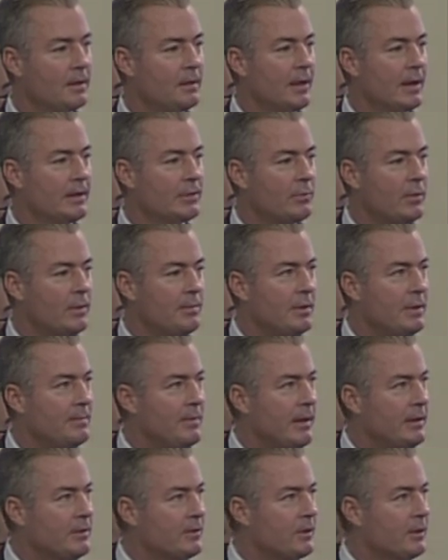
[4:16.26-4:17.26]
like the one being
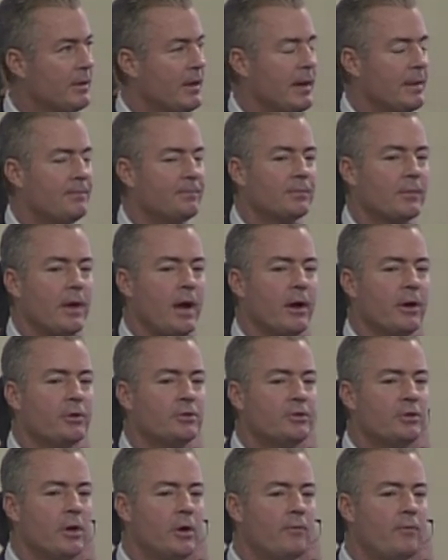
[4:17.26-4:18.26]
made here today. I
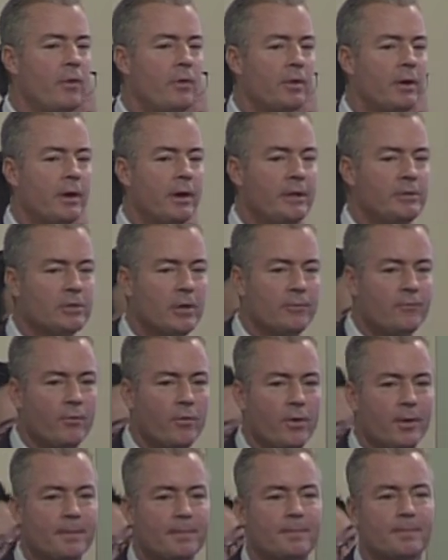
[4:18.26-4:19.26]
urge a no vote on H.R.
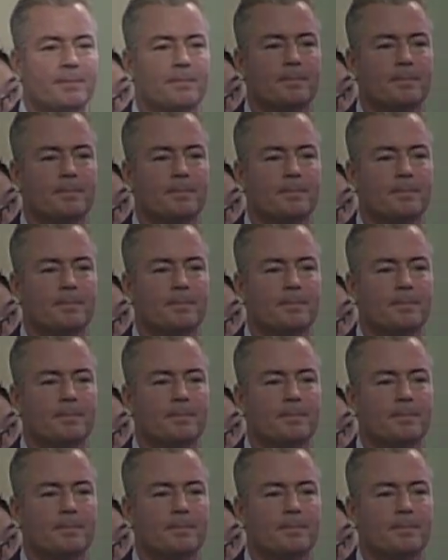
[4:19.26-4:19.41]
4.